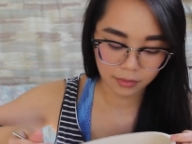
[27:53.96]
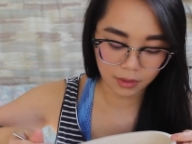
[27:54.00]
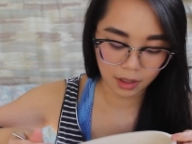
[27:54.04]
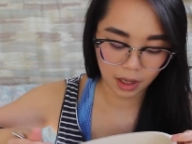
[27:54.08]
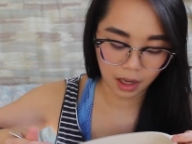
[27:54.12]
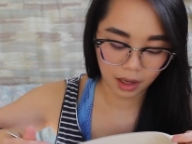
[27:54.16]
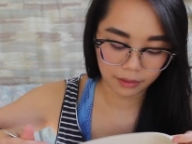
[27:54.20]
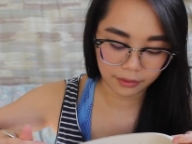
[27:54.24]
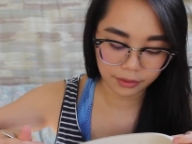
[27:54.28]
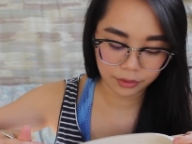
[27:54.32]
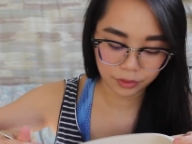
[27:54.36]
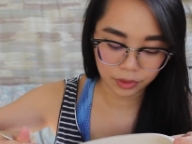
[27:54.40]

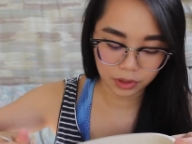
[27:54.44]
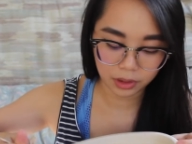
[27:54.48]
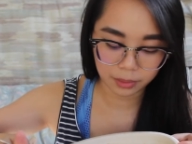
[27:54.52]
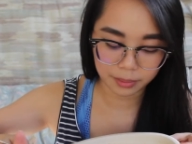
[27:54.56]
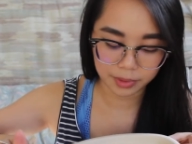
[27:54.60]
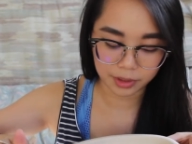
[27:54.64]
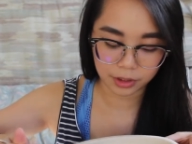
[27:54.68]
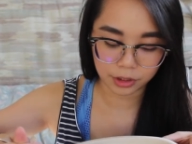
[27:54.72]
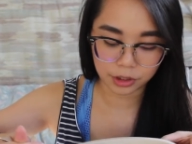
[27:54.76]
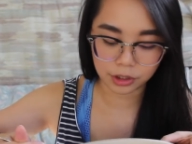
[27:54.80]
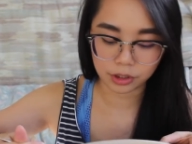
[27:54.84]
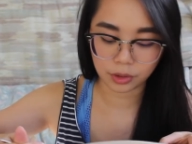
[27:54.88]
I haven't really
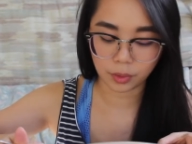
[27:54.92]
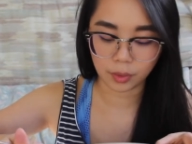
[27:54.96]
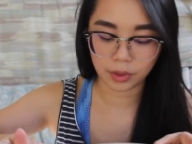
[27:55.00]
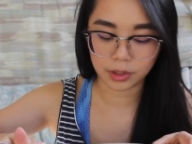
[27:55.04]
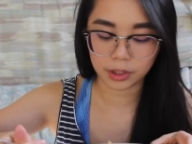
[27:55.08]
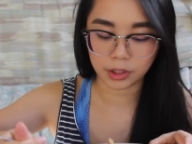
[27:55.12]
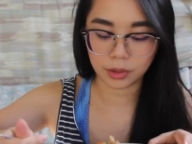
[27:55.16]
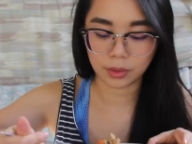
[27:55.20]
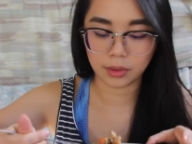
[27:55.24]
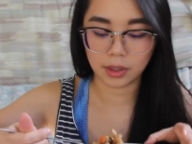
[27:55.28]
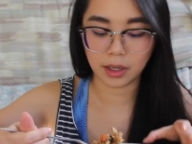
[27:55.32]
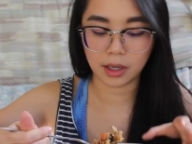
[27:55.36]
been
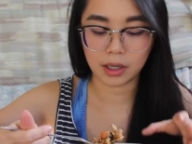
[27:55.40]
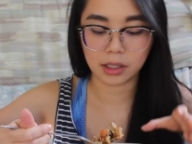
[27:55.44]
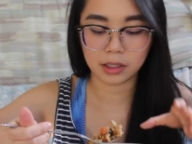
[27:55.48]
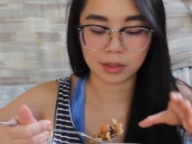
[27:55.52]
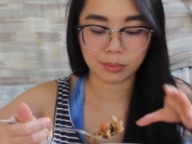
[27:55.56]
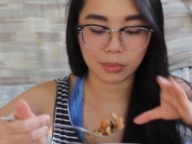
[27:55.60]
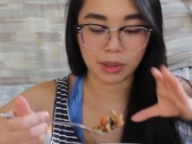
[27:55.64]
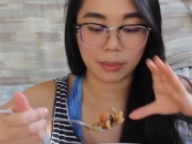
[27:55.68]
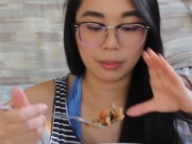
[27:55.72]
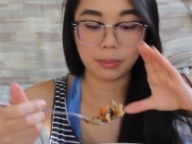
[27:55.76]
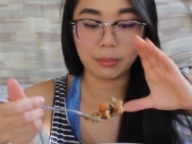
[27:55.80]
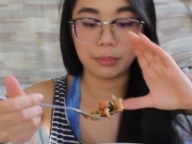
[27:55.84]
showing you
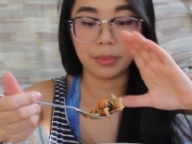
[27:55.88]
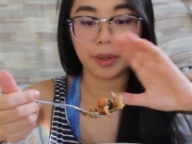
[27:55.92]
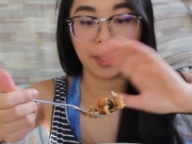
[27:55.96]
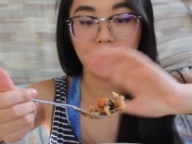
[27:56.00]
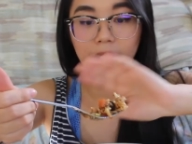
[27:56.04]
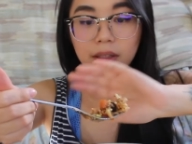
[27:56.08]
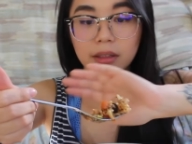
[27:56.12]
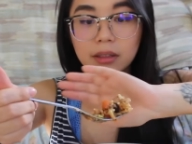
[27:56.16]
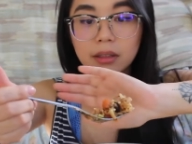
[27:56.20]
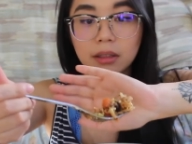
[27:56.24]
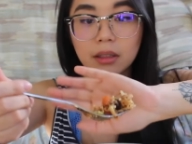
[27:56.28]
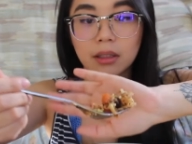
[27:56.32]
guys my
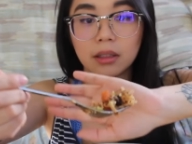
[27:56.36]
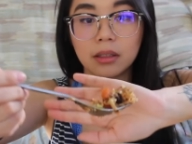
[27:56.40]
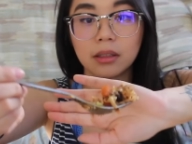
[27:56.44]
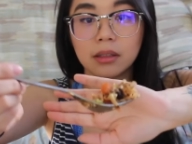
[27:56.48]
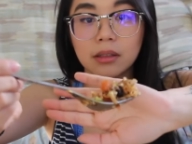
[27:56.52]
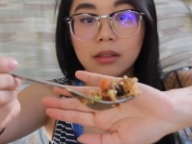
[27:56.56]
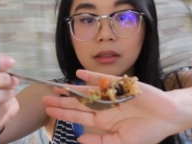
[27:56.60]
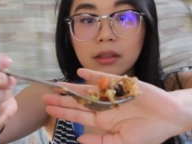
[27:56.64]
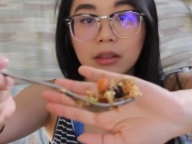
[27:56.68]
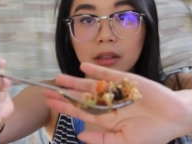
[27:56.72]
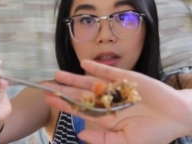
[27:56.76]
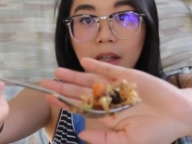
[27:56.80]
bites
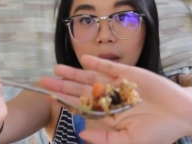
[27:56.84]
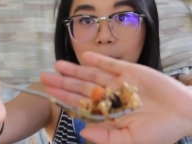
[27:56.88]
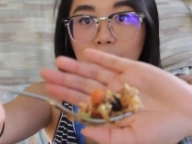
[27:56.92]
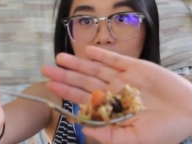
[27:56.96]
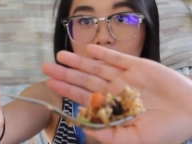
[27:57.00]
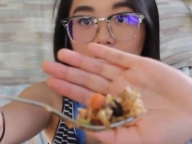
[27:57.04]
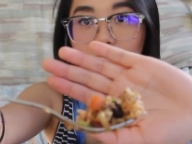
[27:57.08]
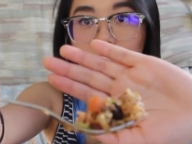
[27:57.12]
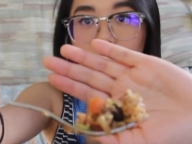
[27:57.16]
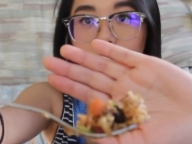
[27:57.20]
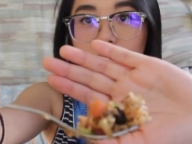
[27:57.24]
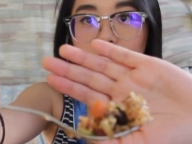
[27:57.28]
because, I
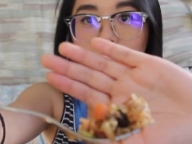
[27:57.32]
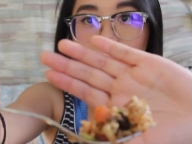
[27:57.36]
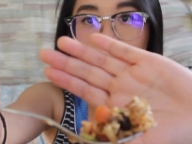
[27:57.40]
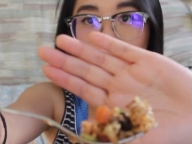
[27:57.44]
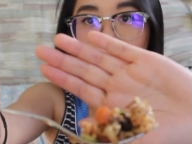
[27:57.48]
mean,